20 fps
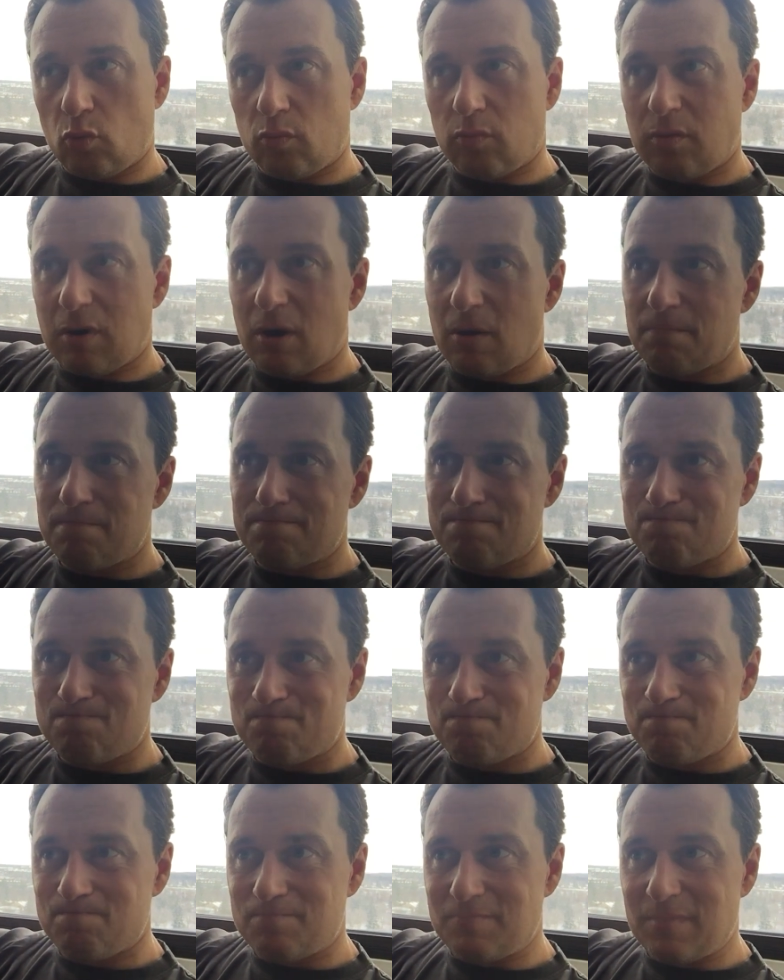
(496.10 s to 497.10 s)
well,
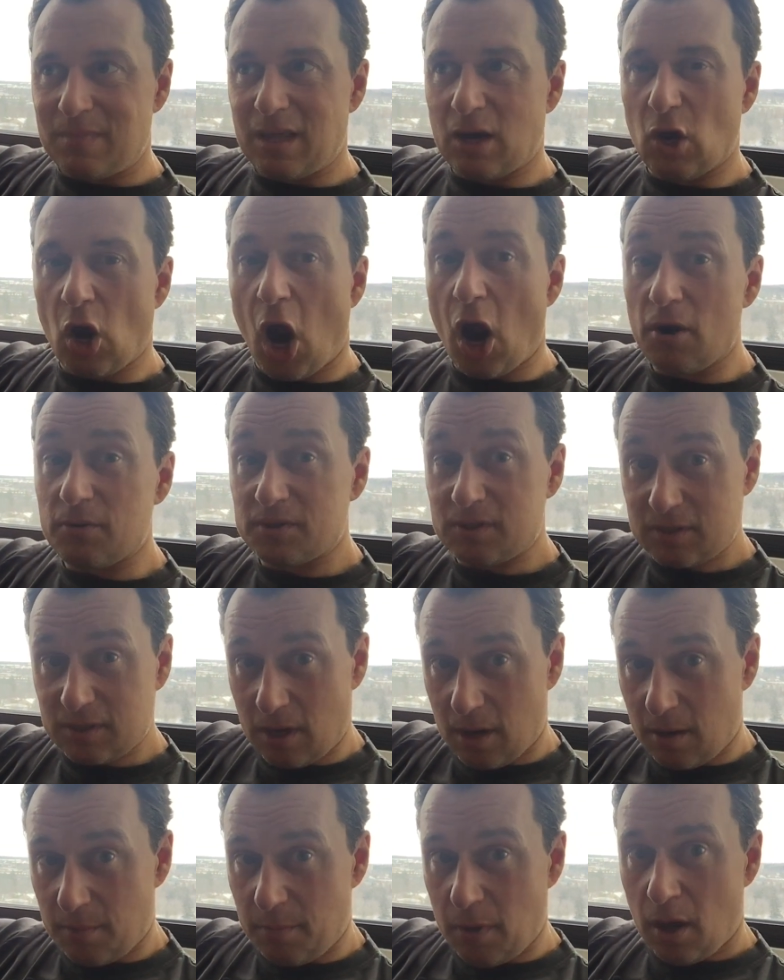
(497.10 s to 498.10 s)
there are
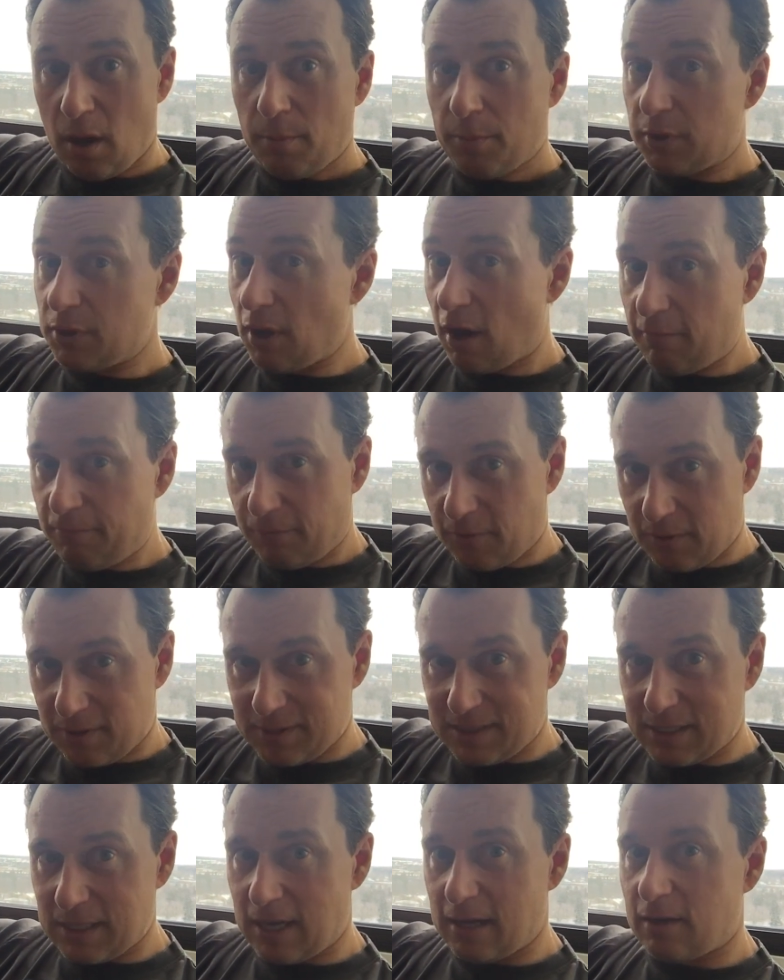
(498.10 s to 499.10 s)
some, but not for the
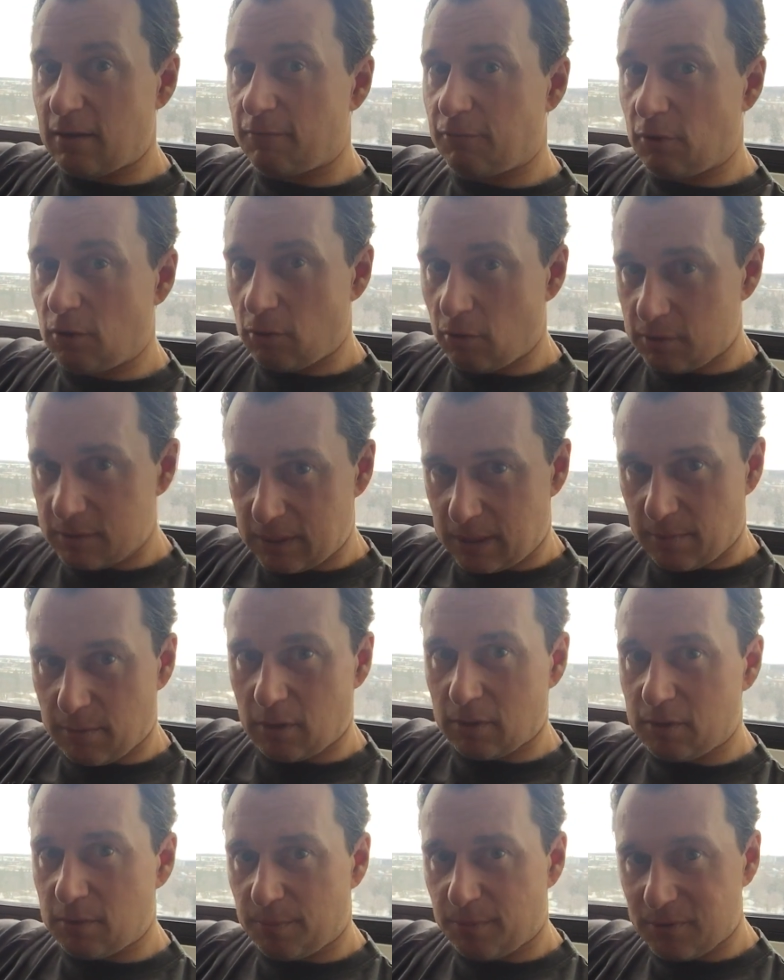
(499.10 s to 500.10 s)
sake of closing
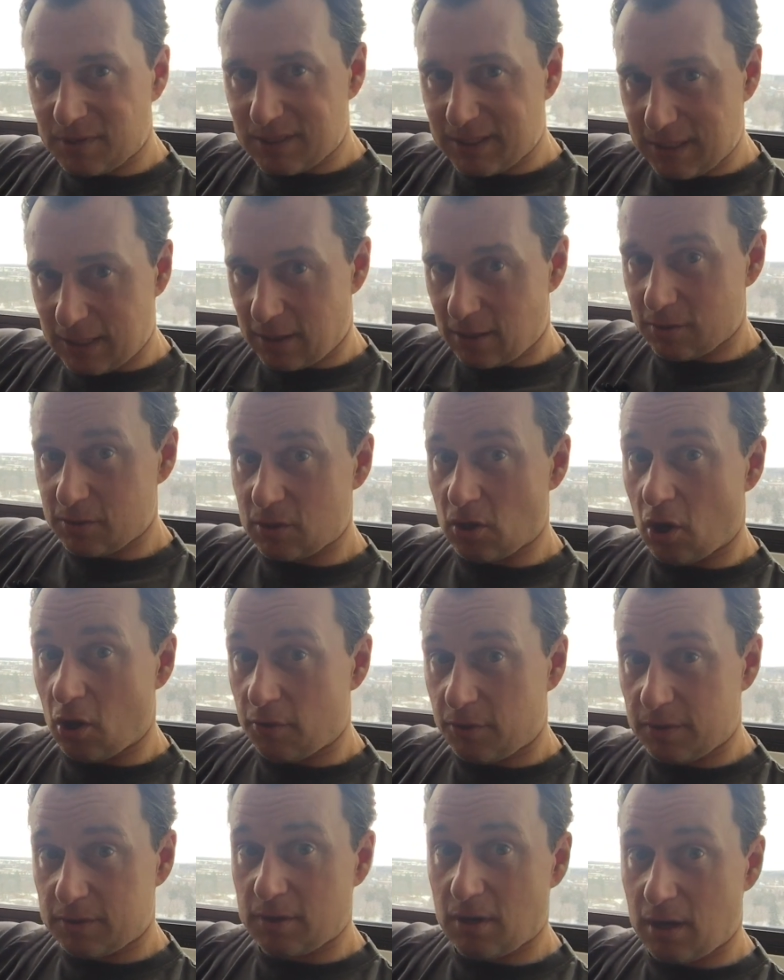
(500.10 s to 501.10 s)
multiple sales all
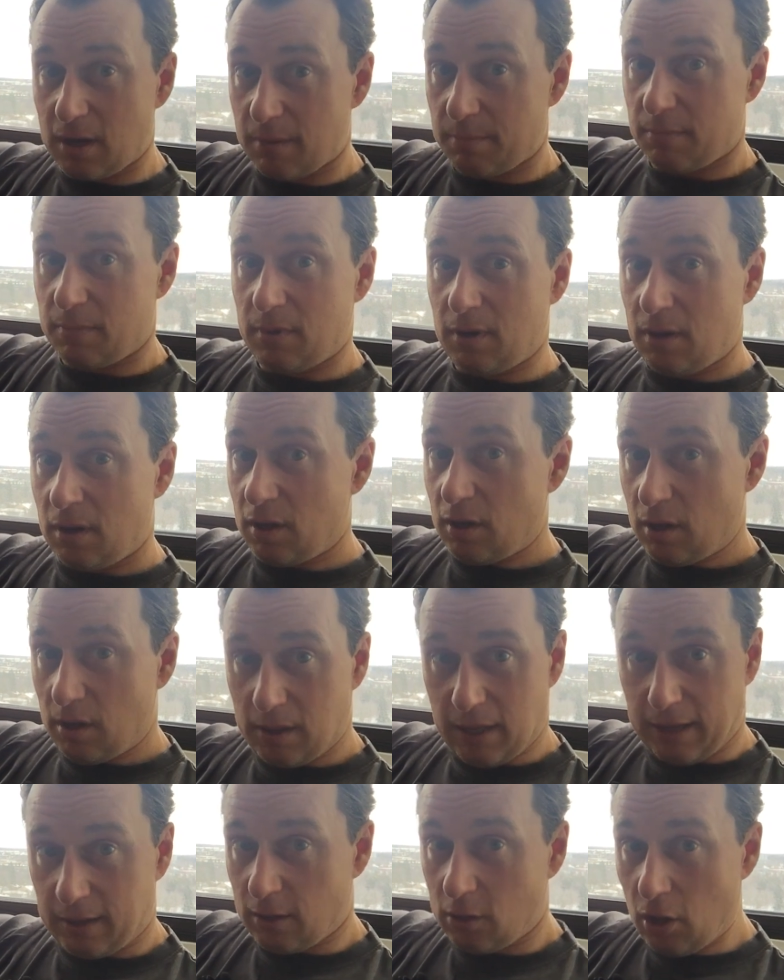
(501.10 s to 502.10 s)
the time,
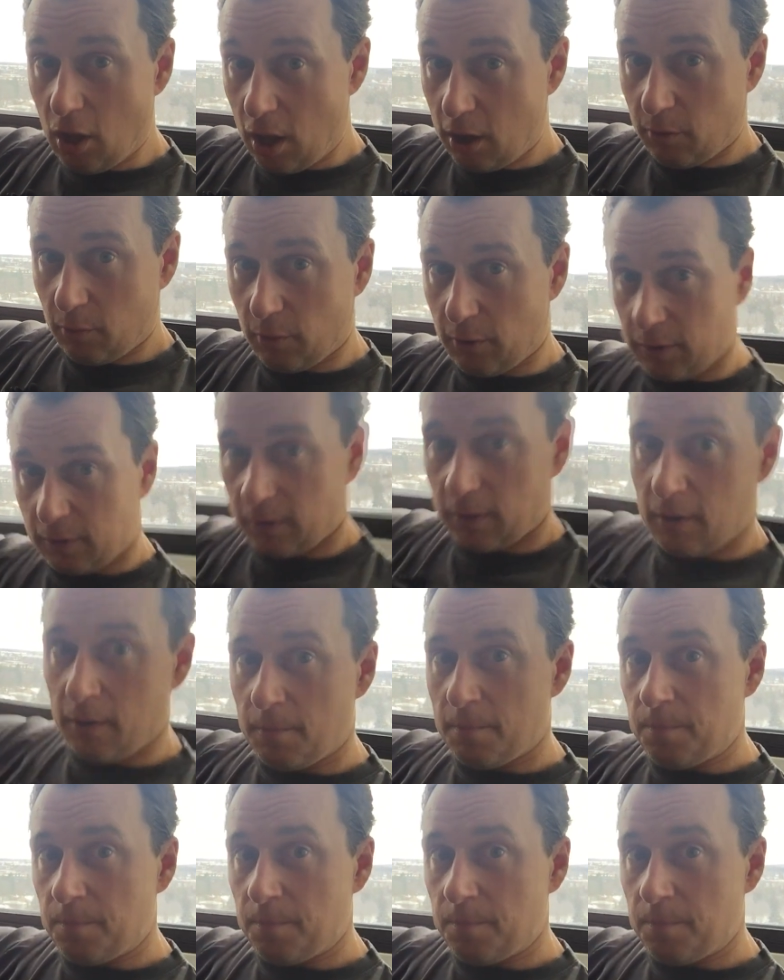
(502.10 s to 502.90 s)
like clockwork.